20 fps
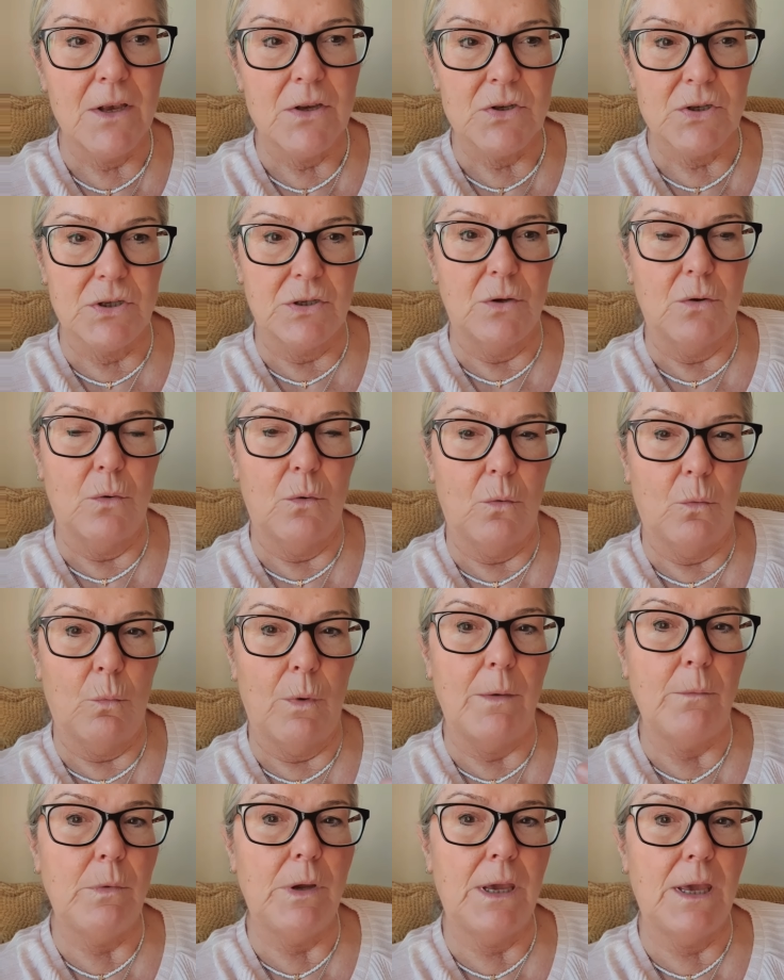So
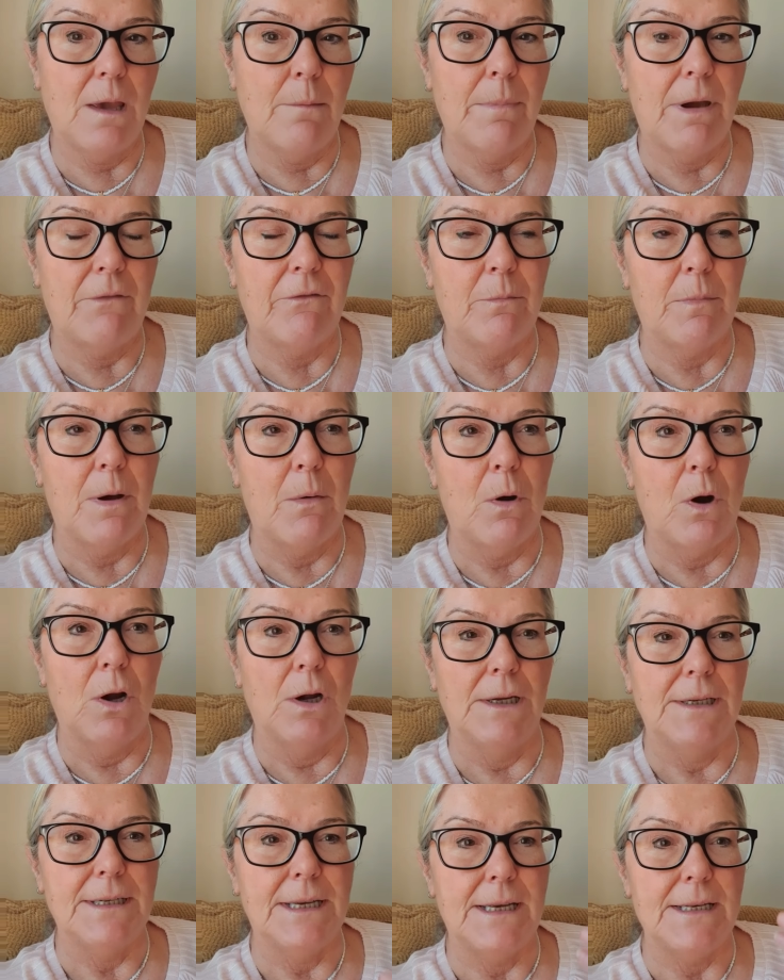when we came back from our
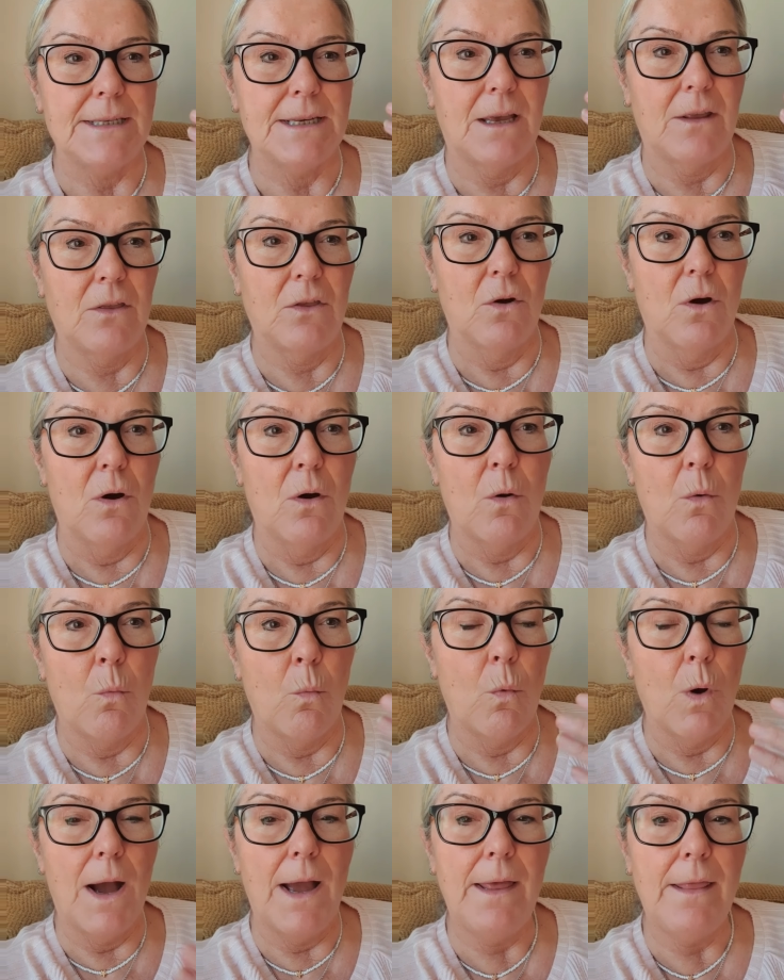holidays, I thought,
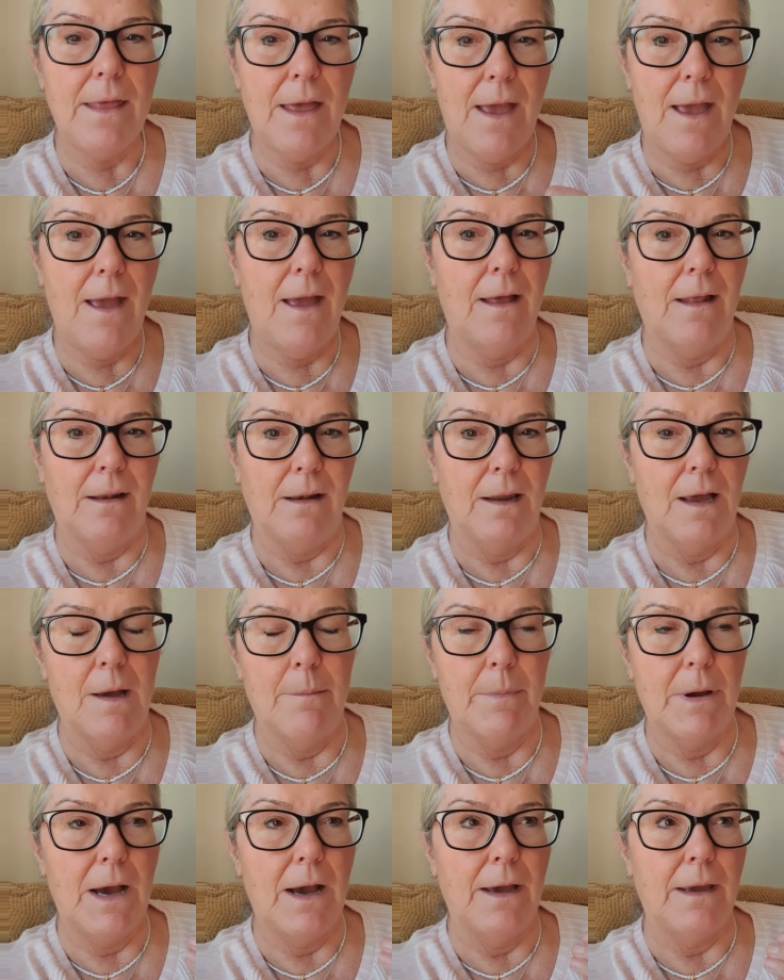why the hell
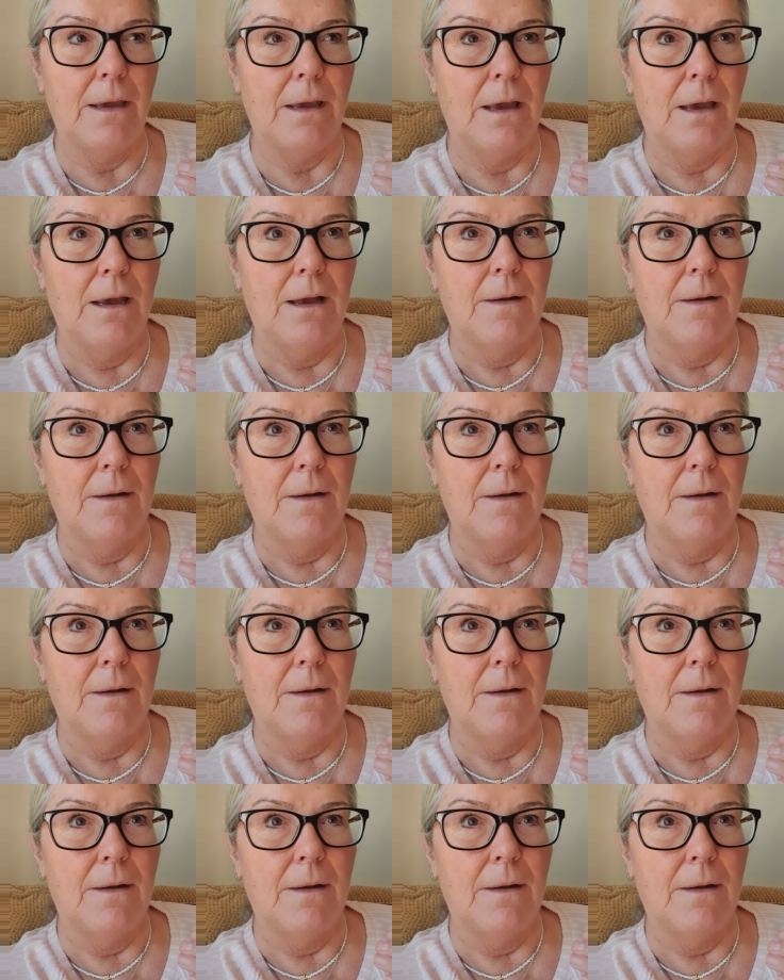am I